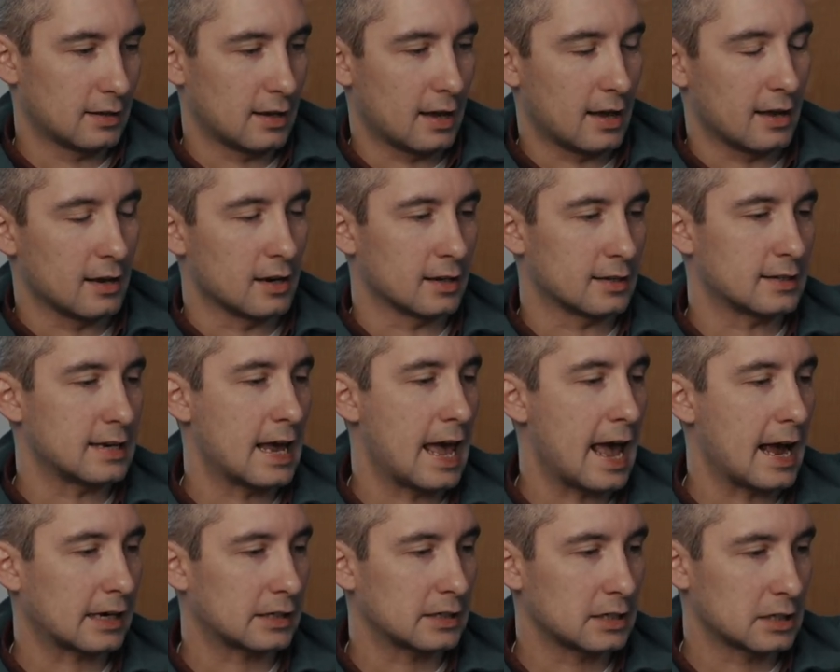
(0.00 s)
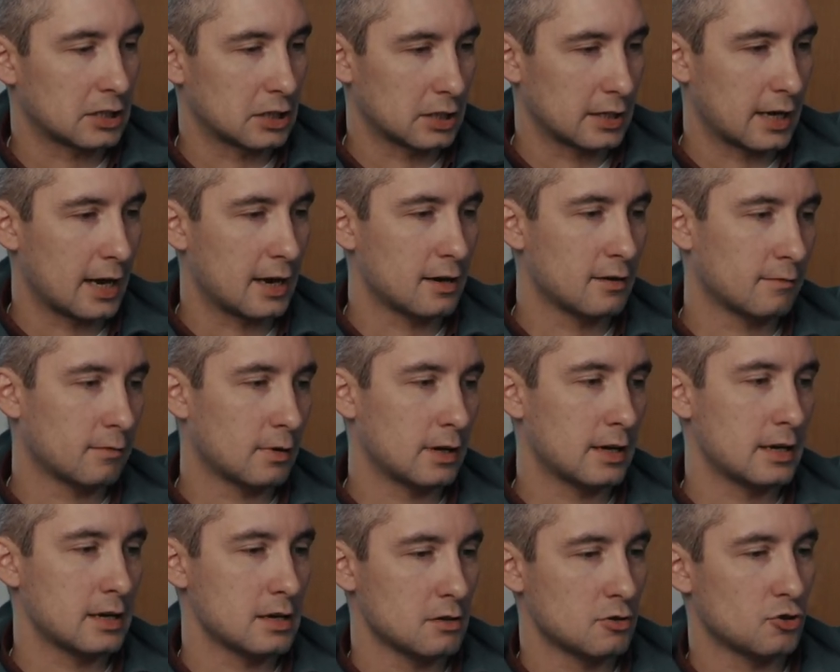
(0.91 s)
in a technical kind of
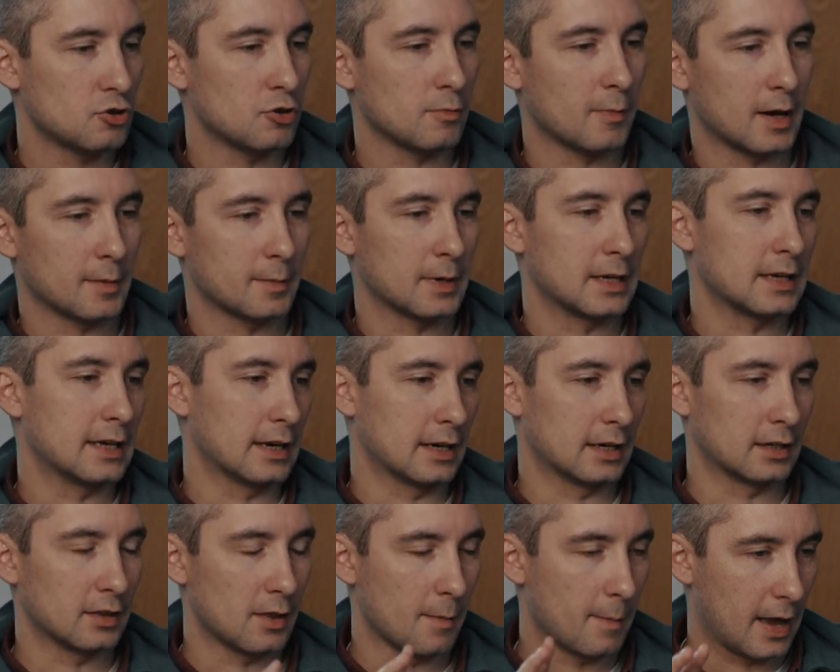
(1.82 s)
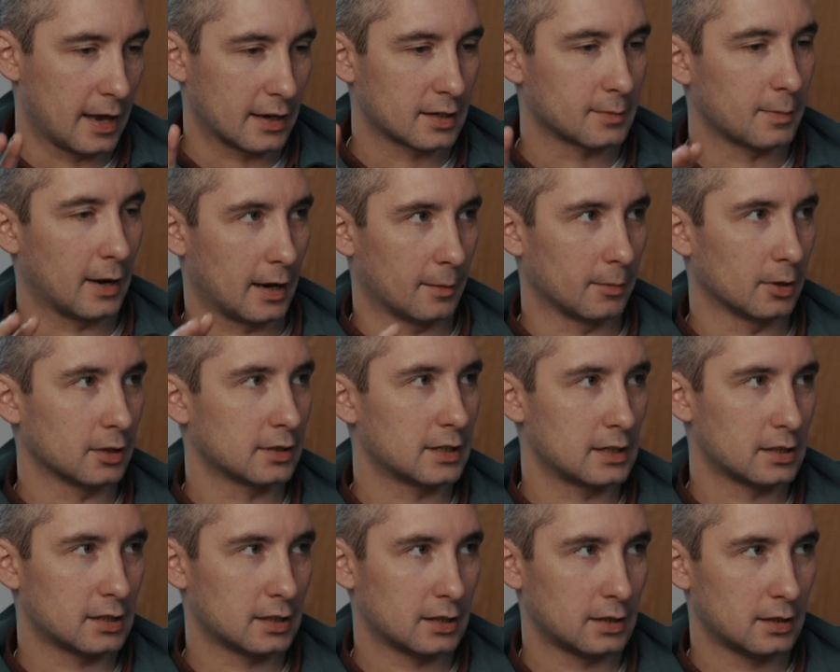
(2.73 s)
way, you might be getting the best Bible
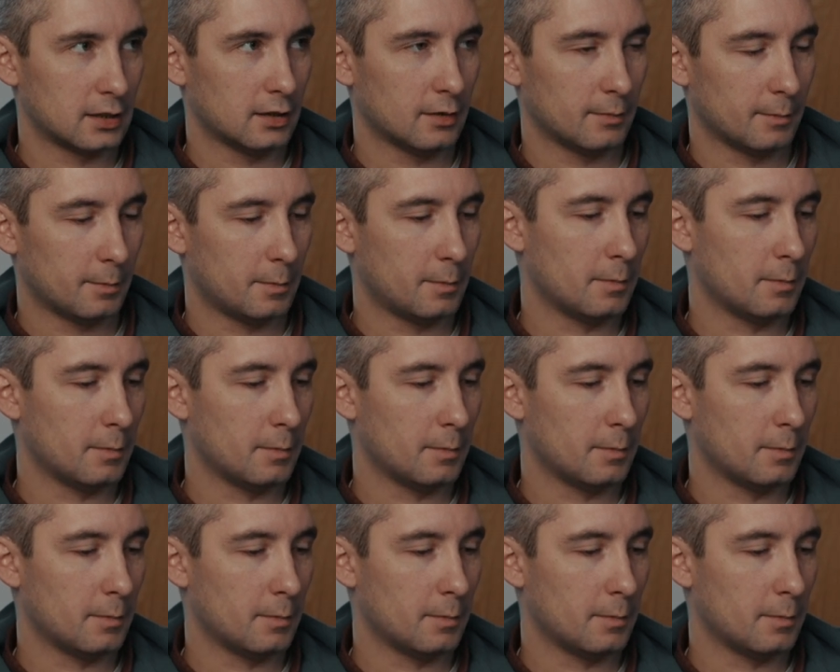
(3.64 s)
teaching,